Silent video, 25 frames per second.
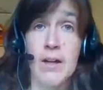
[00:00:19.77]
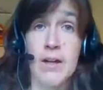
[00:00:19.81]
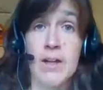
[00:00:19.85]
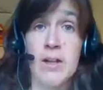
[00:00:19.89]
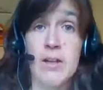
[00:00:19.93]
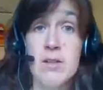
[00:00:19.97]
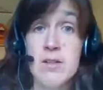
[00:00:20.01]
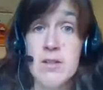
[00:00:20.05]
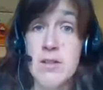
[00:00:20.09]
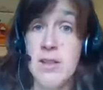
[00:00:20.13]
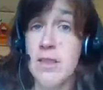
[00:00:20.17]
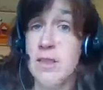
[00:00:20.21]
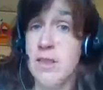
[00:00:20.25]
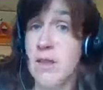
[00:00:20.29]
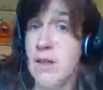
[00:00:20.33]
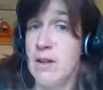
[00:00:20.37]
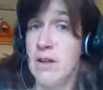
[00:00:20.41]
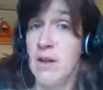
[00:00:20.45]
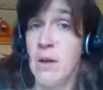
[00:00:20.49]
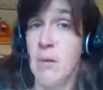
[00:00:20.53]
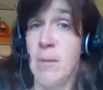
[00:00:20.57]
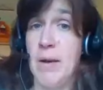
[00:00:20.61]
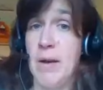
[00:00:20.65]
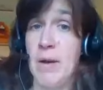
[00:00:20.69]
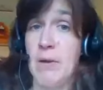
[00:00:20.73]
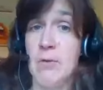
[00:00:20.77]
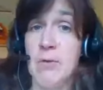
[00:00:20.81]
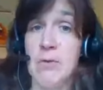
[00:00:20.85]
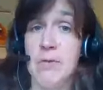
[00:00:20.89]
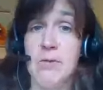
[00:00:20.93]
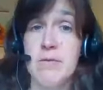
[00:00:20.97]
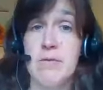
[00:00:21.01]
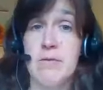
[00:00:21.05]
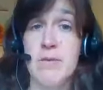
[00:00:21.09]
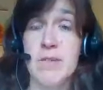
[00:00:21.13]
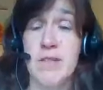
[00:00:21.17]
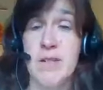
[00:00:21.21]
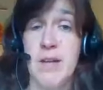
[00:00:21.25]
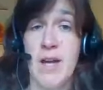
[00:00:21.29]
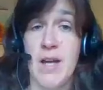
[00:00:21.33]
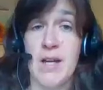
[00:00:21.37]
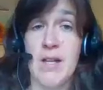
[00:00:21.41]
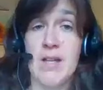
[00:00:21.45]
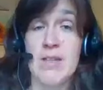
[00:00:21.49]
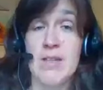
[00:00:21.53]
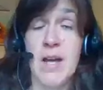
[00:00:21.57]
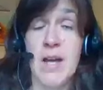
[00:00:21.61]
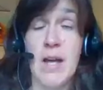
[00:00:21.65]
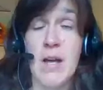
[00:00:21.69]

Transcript: Here's the thing about science.